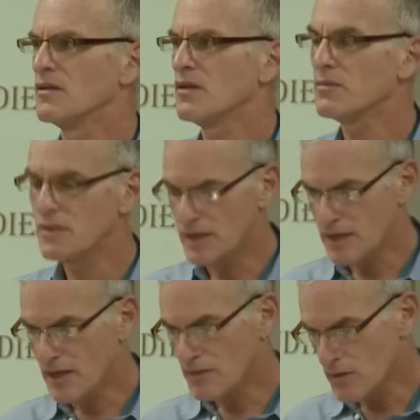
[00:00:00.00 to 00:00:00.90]
Nobody
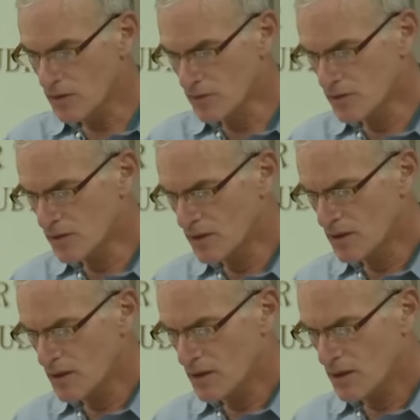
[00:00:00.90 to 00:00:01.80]
gave a hoot
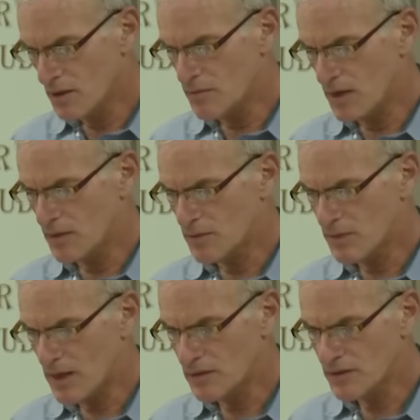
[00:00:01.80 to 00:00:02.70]
about
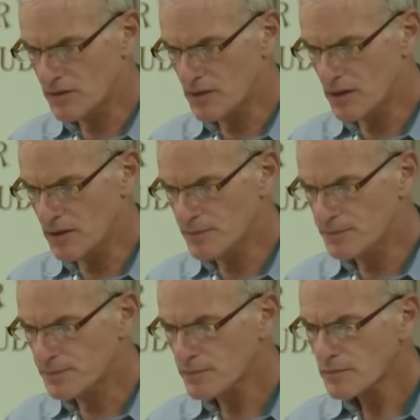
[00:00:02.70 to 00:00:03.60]
Palestine.